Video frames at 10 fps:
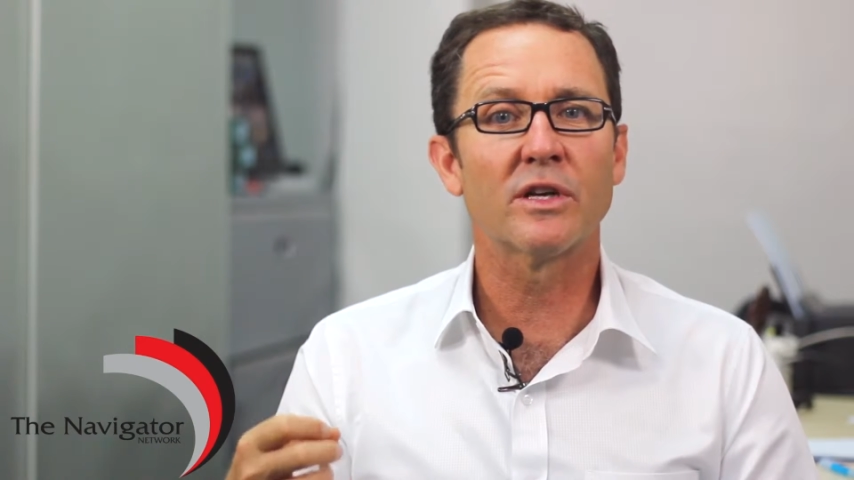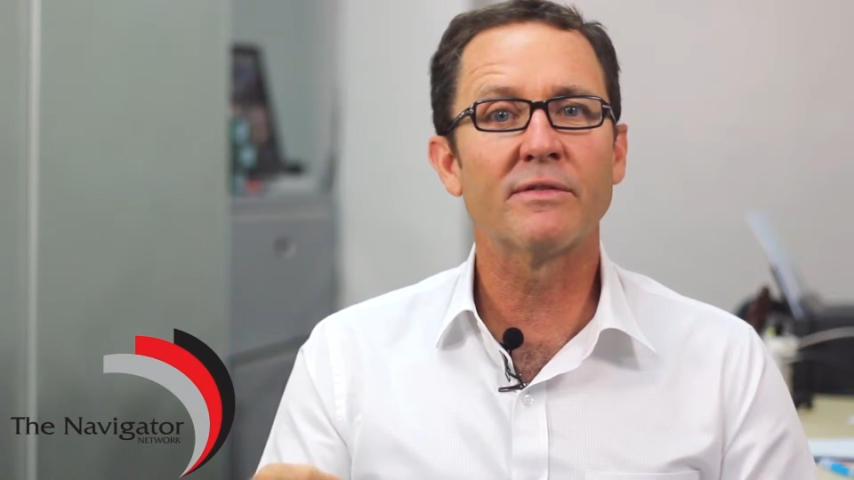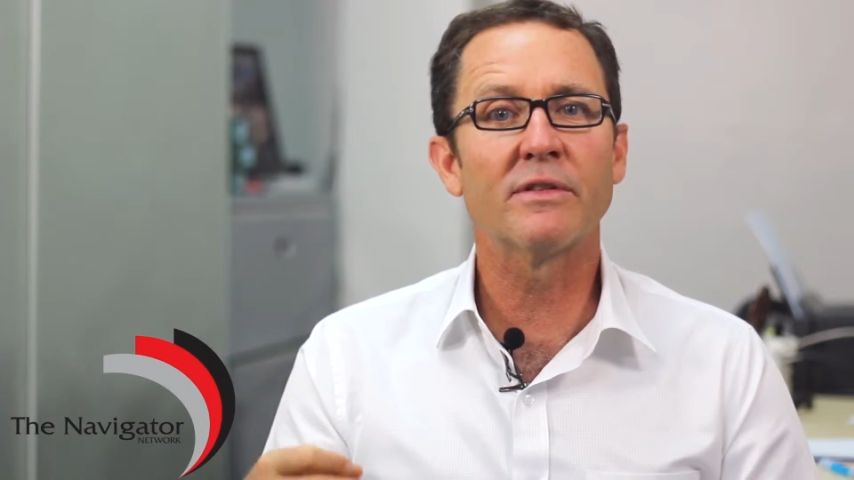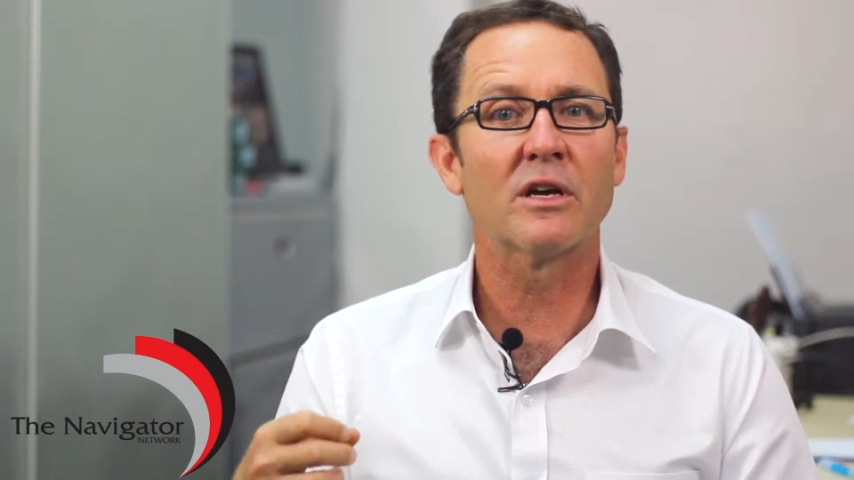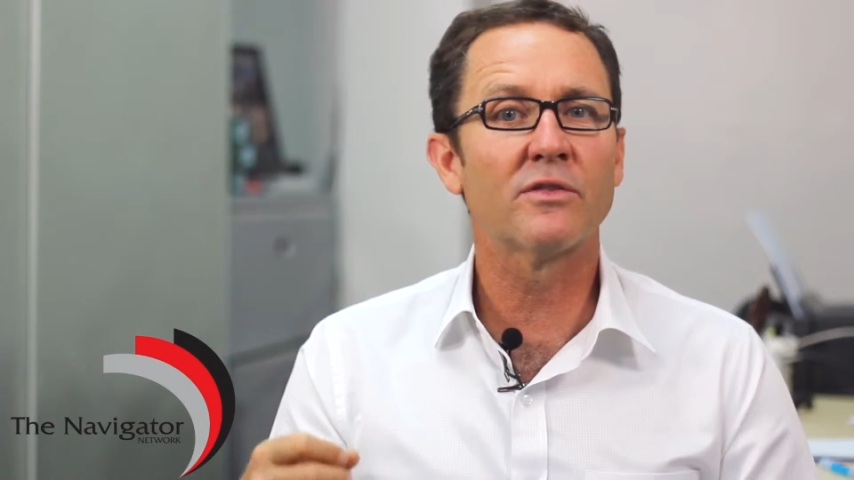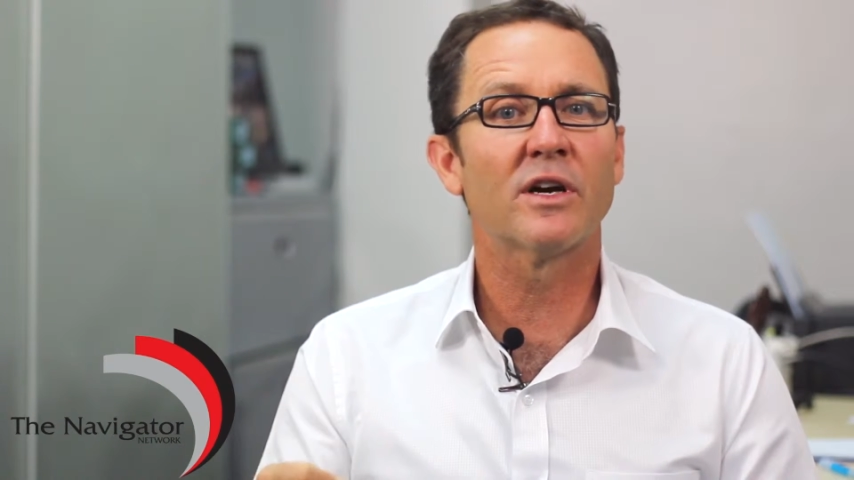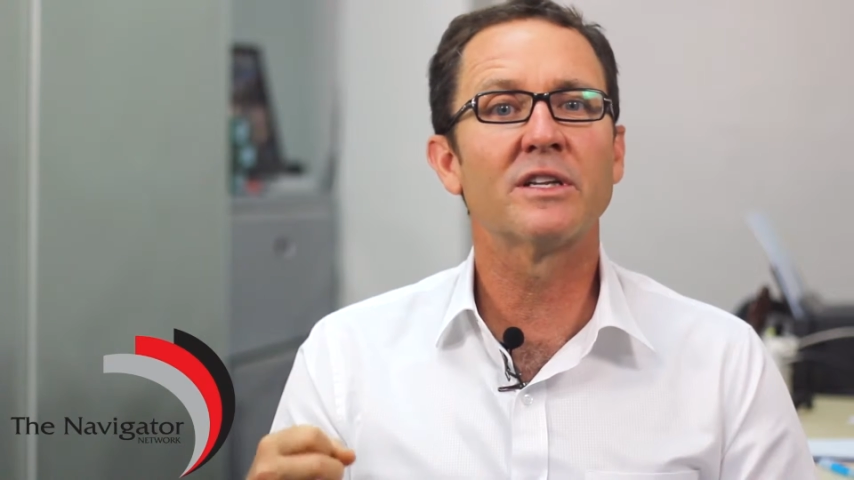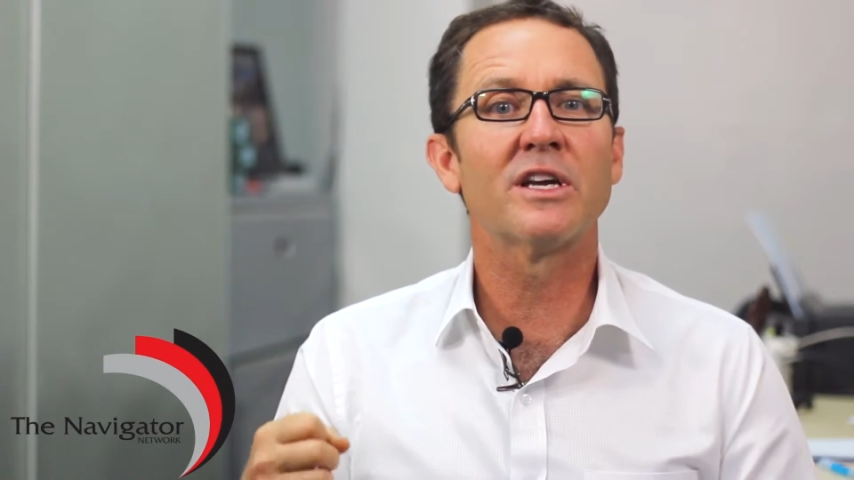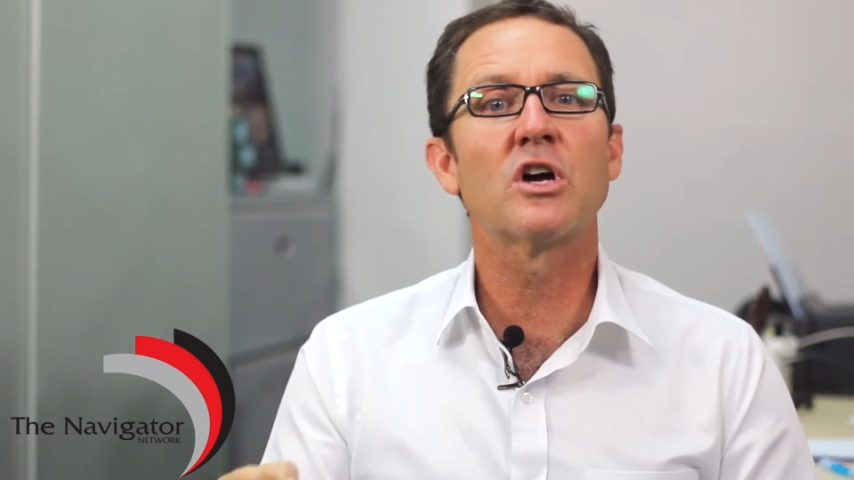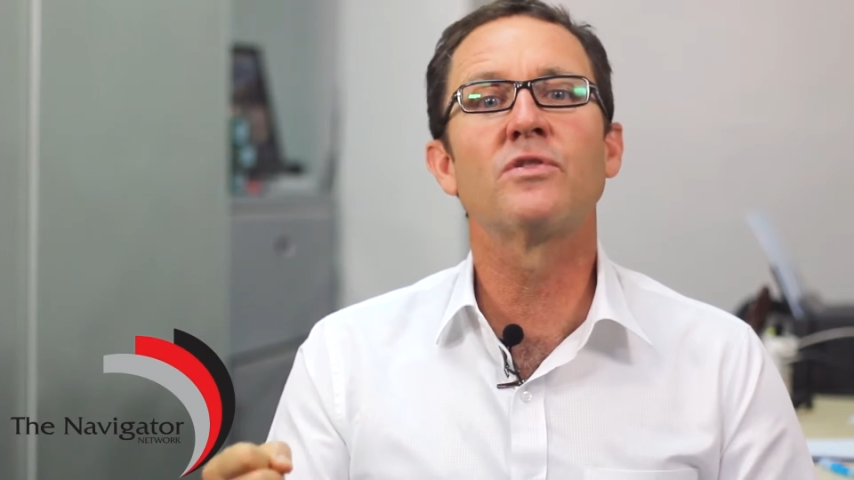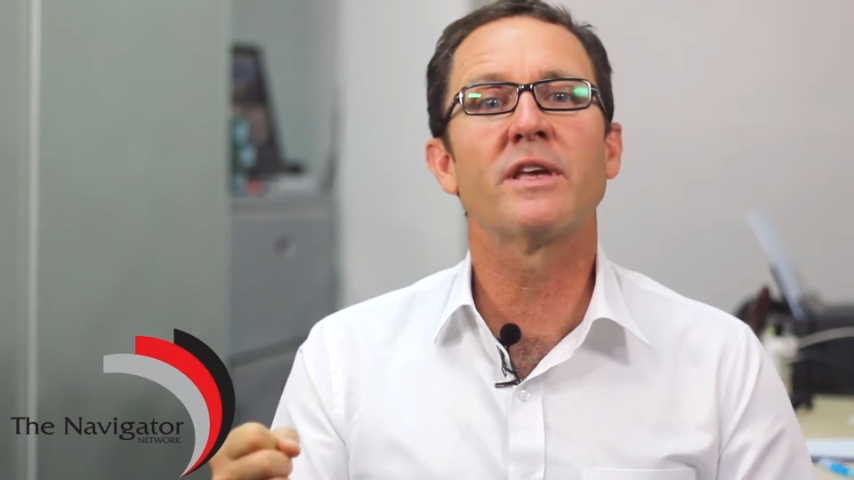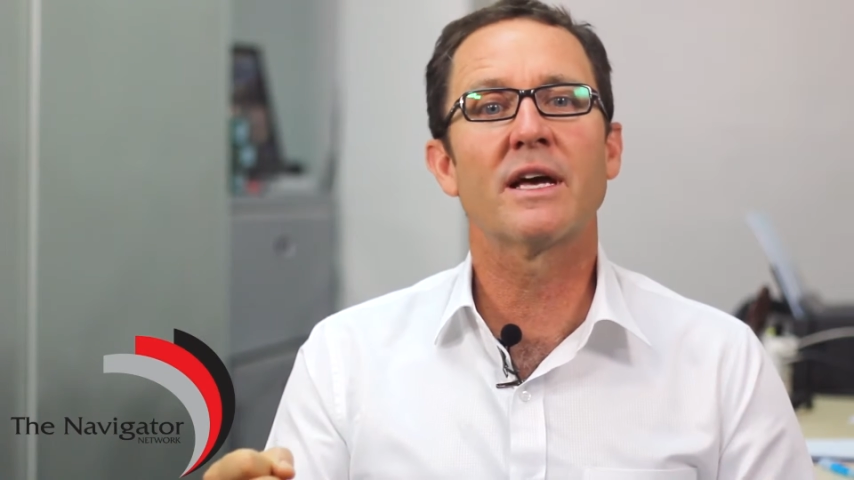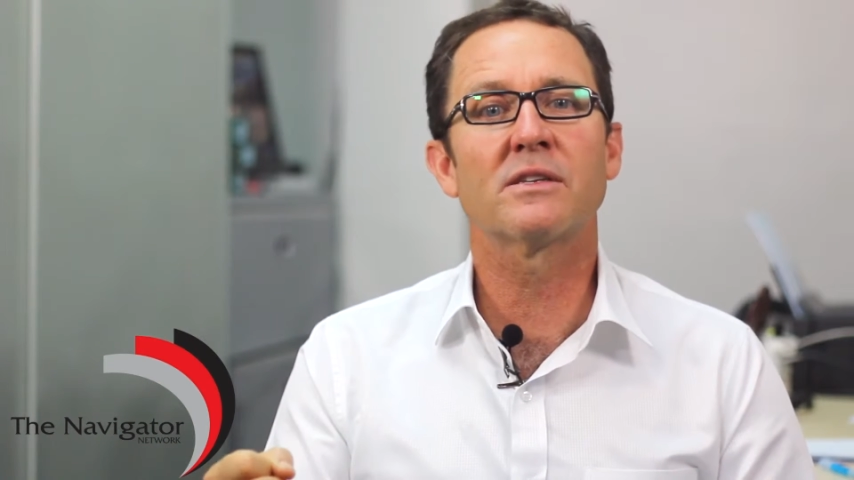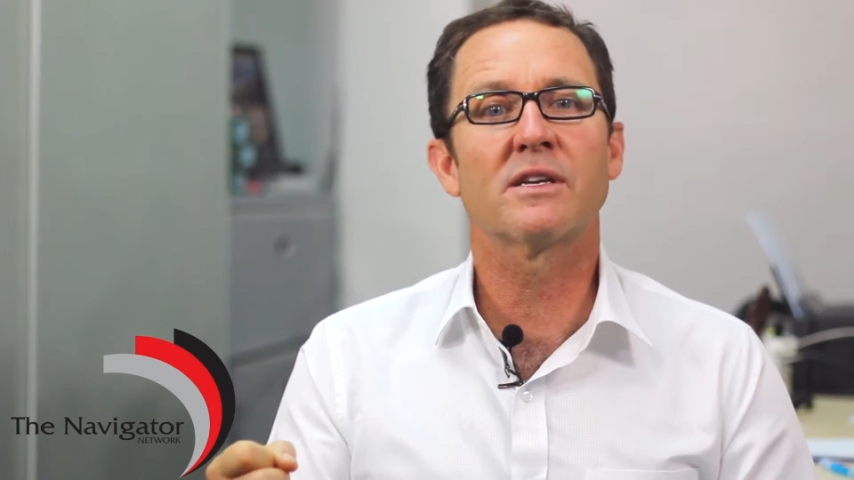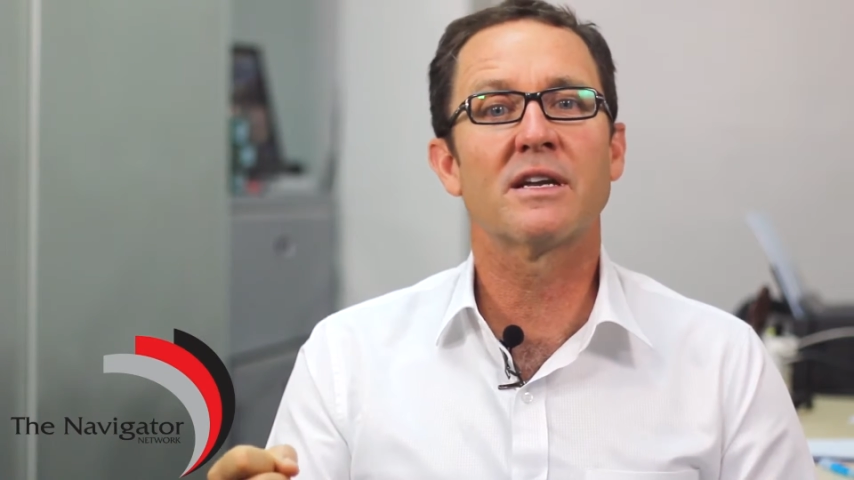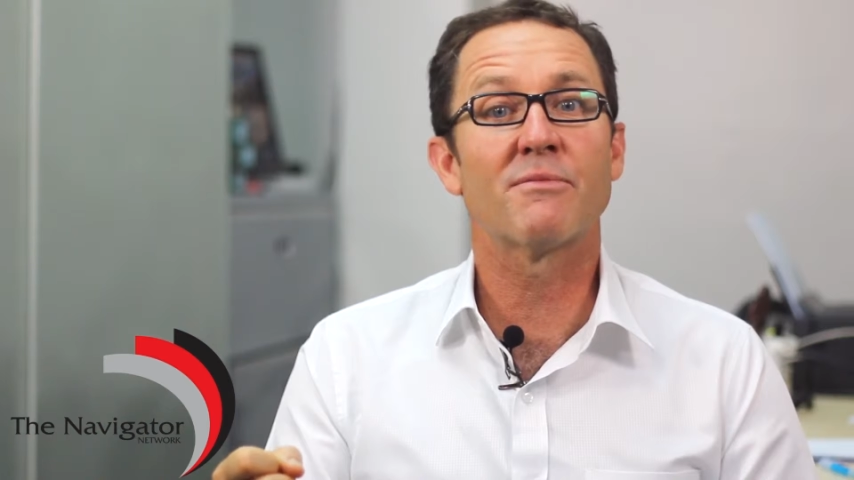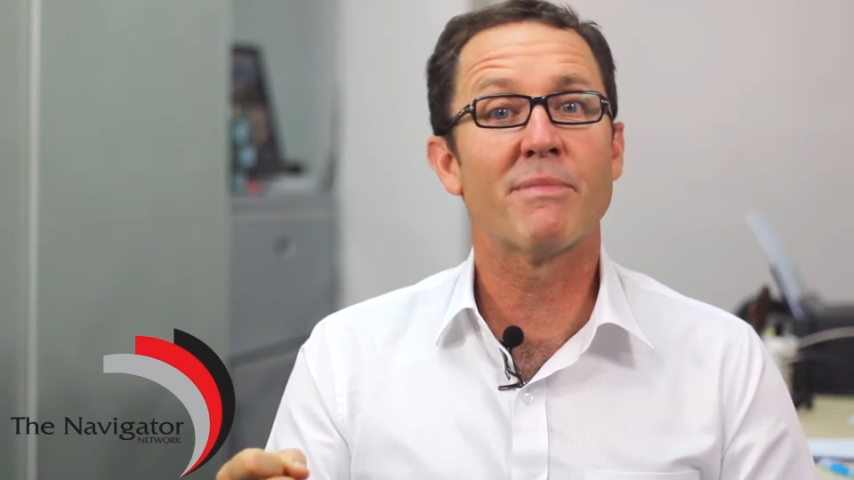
even though you've only owned the asset a